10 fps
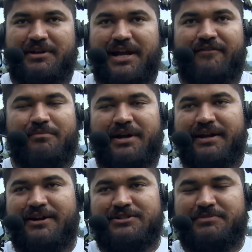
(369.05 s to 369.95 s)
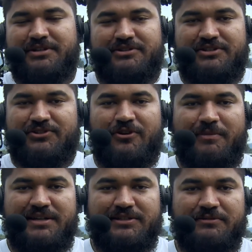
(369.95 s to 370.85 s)
I mean, everybody here has been just so
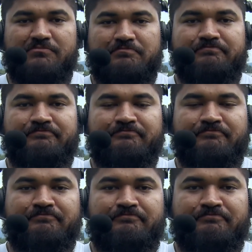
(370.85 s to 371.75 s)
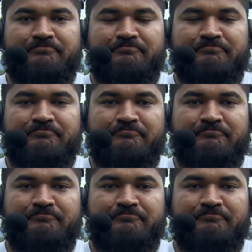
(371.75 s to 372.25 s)
amazing. That's a true